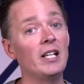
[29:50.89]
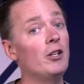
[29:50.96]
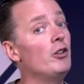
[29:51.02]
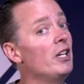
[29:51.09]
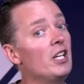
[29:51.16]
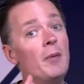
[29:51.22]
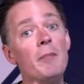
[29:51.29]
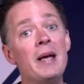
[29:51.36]
You
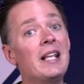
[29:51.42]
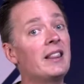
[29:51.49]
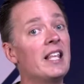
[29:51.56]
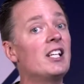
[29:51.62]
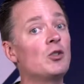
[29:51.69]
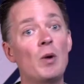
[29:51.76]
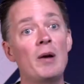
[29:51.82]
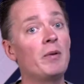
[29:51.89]
need to make
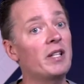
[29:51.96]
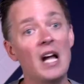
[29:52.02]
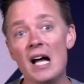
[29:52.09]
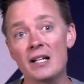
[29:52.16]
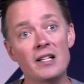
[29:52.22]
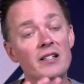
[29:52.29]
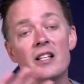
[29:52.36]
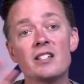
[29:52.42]
things right with God
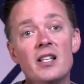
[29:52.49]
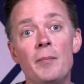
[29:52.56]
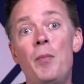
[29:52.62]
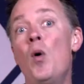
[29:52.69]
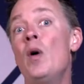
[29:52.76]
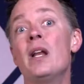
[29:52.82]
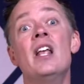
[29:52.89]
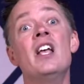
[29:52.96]
because at some
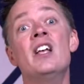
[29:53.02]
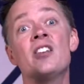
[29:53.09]
point,